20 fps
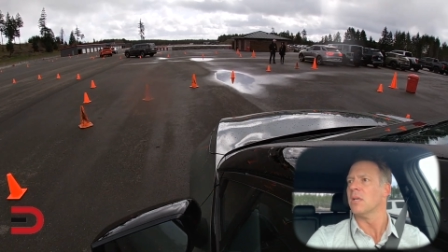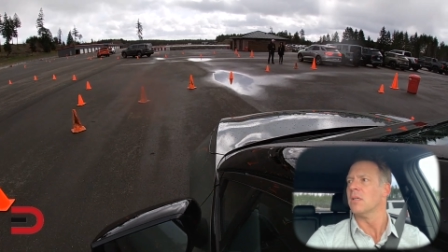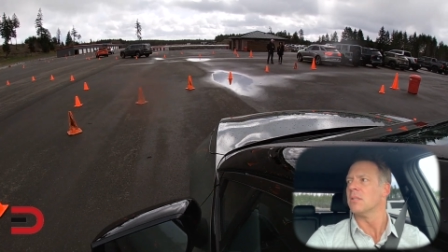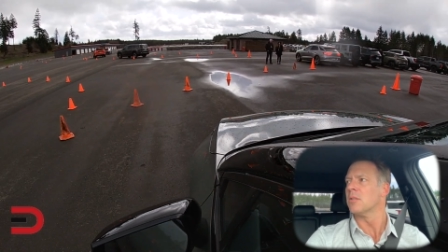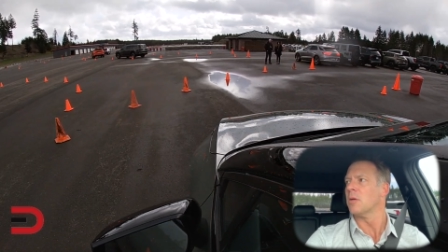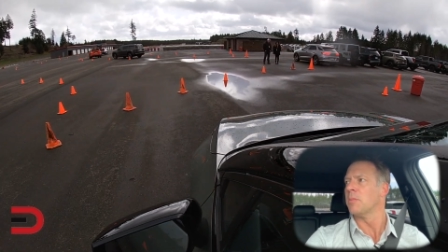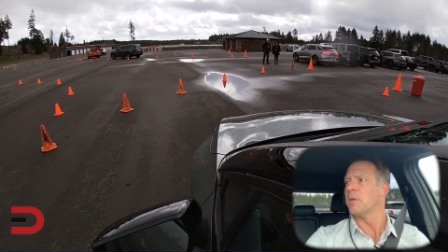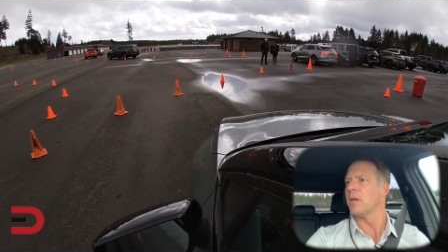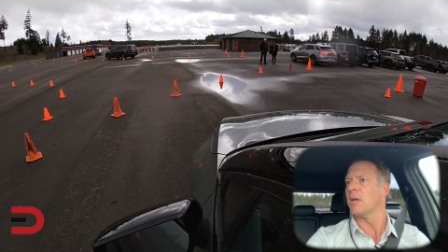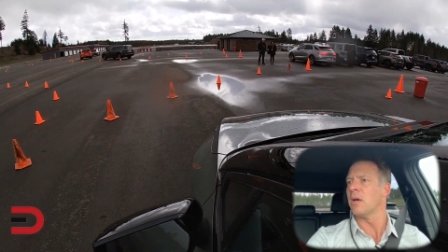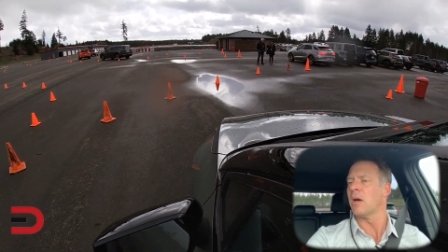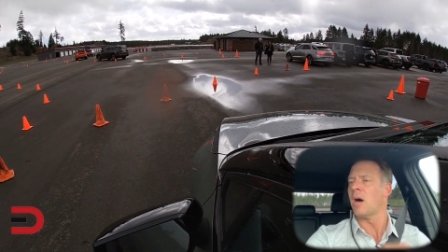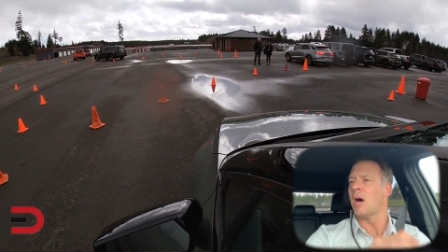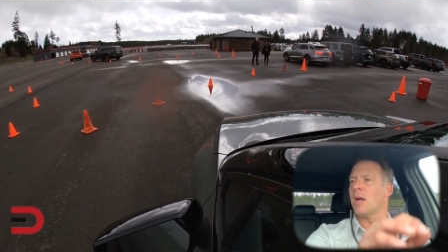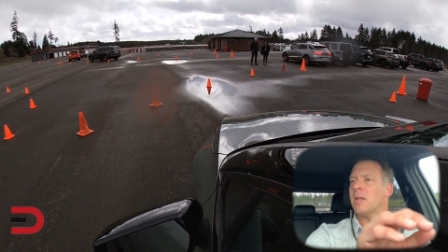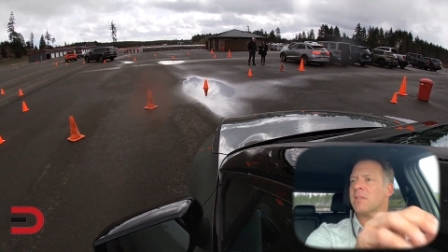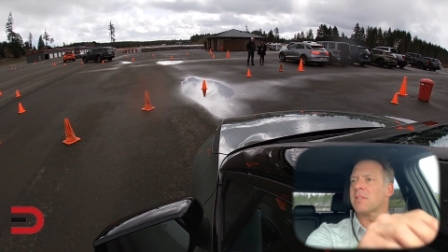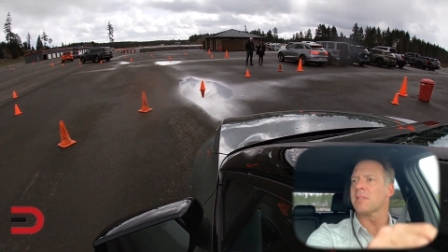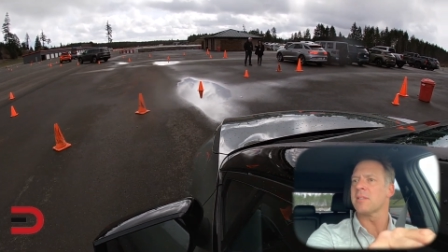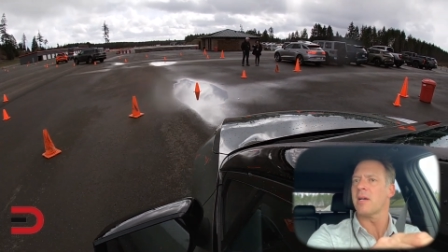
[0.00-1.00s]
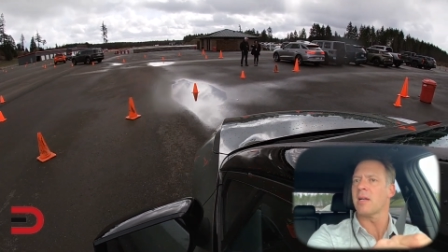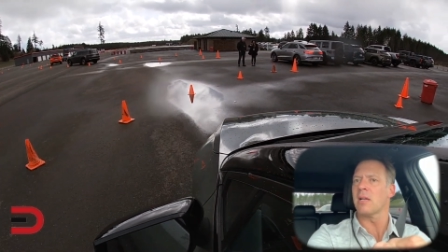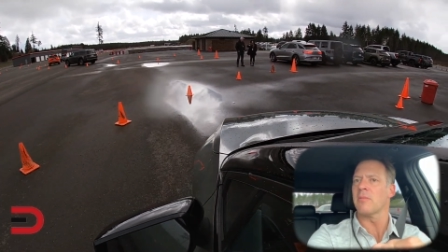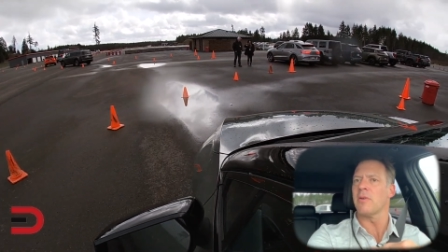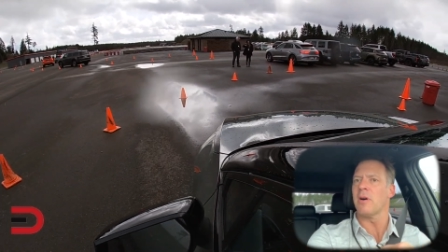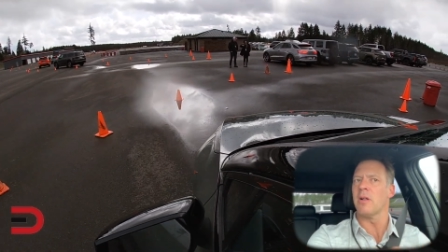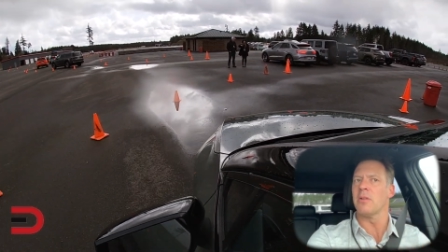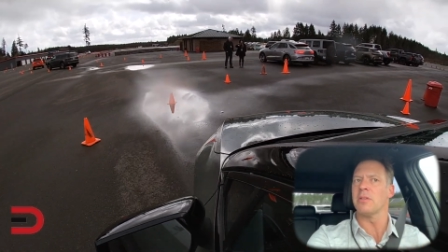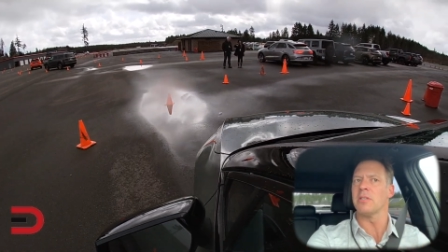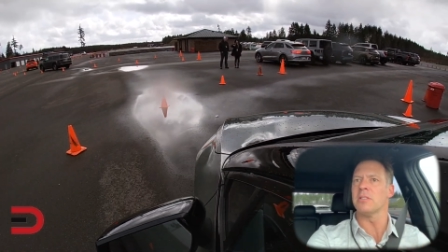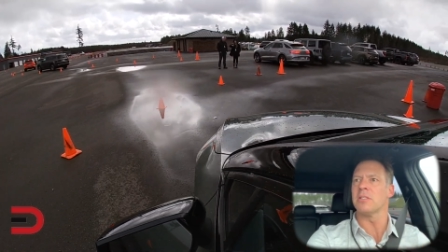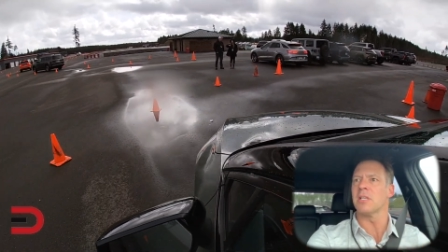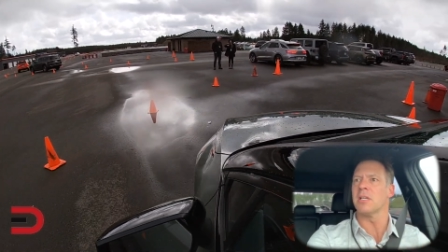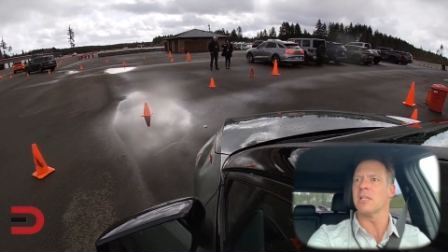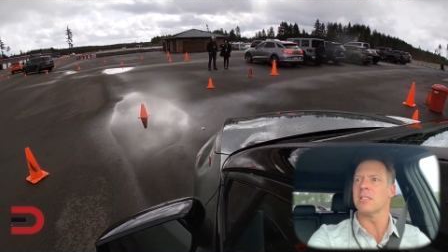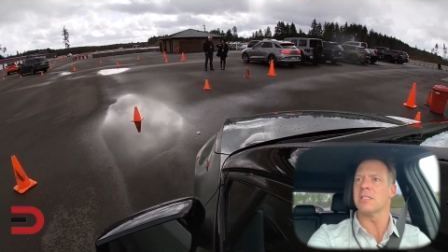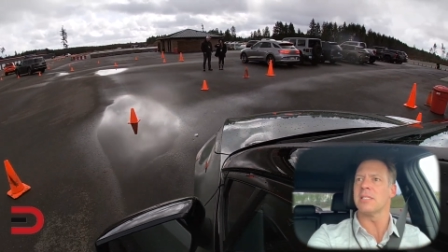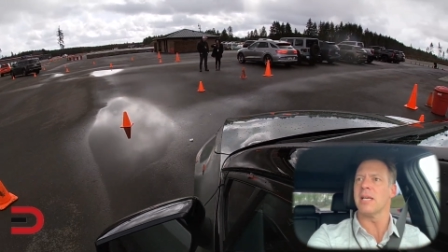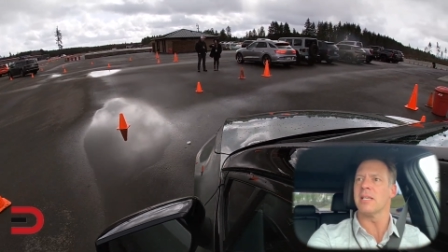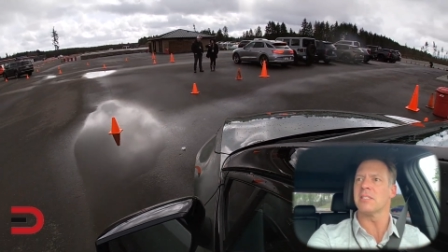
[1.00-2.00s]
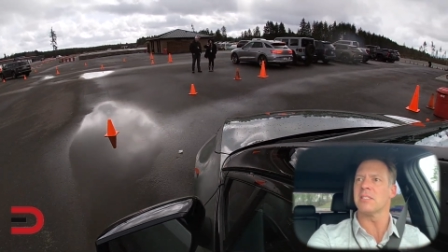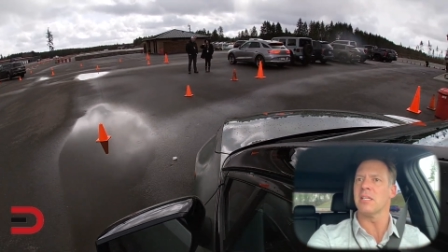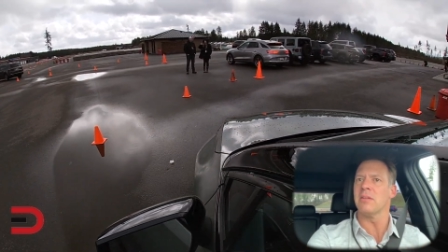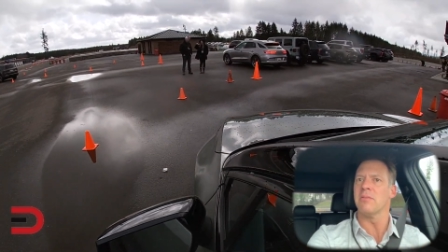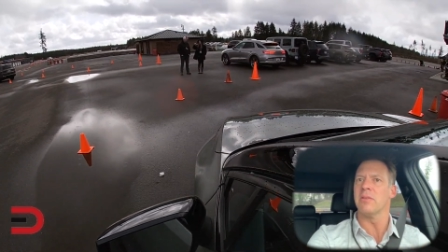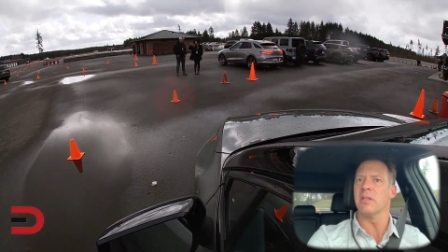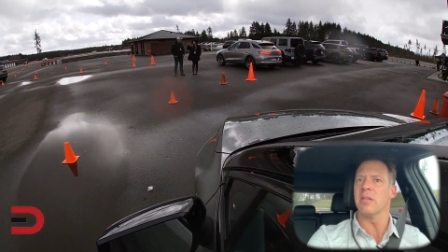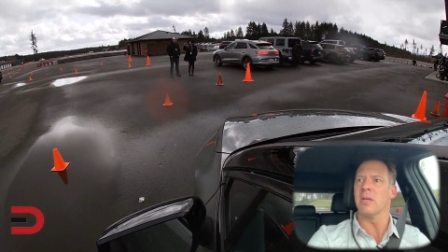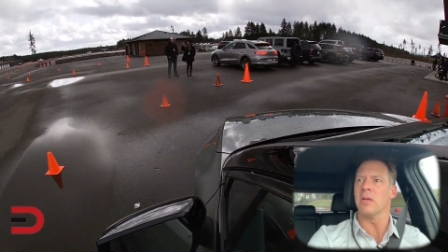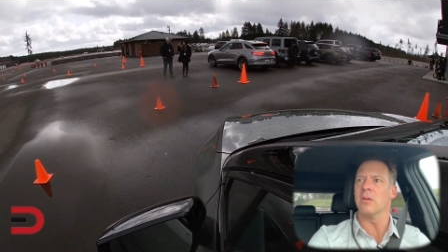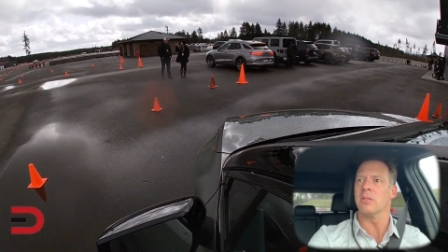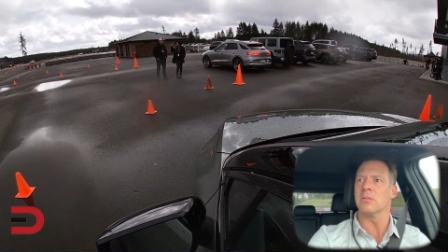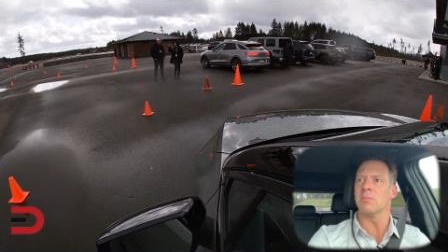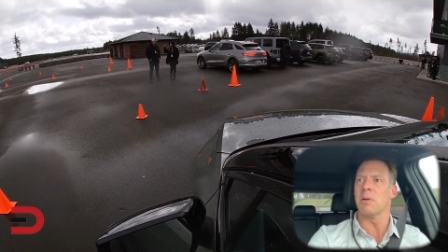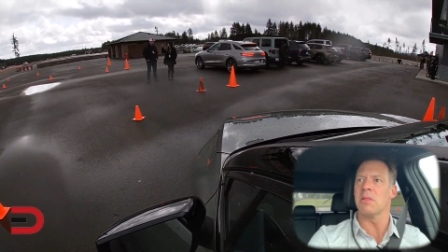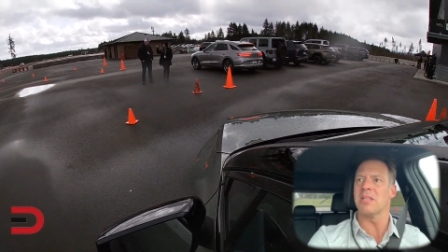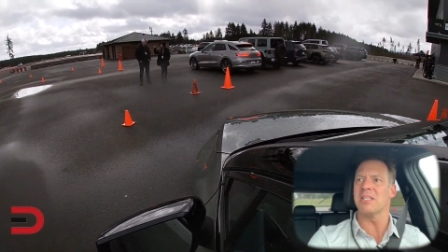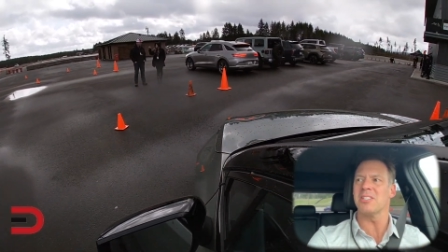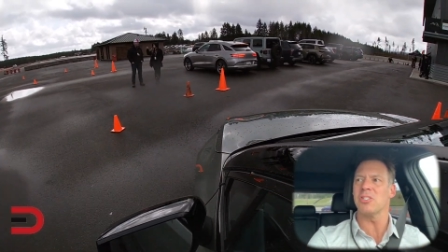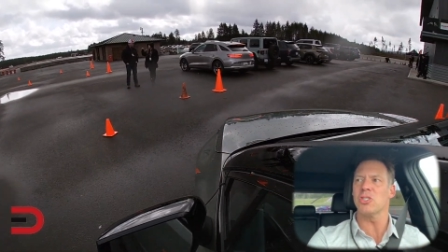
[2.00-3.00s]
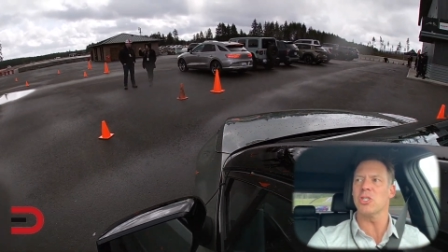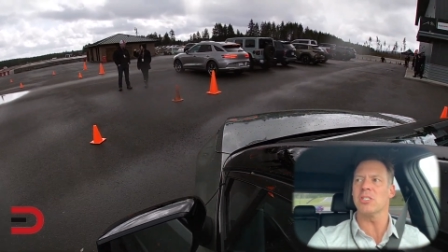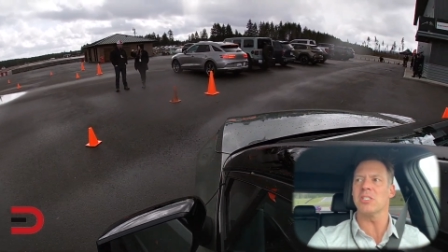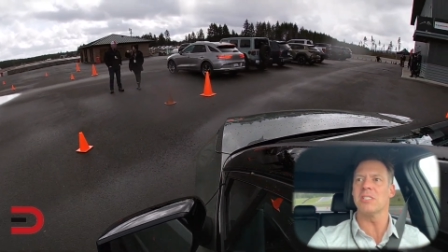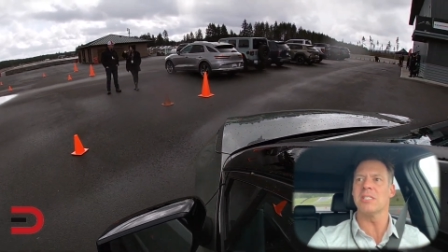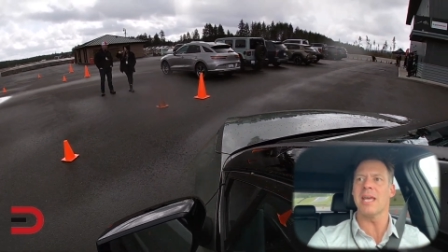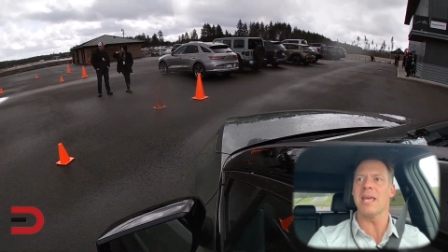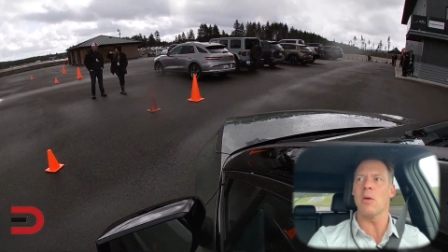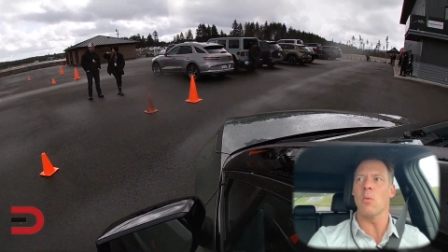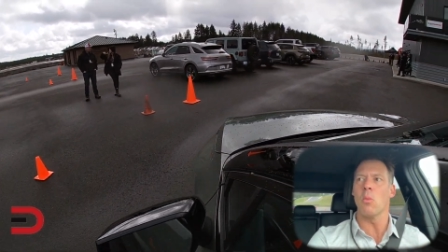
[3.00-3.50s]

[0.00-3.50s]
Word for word: So it'll be an onslaught of all these uh, testing videos, but this is just day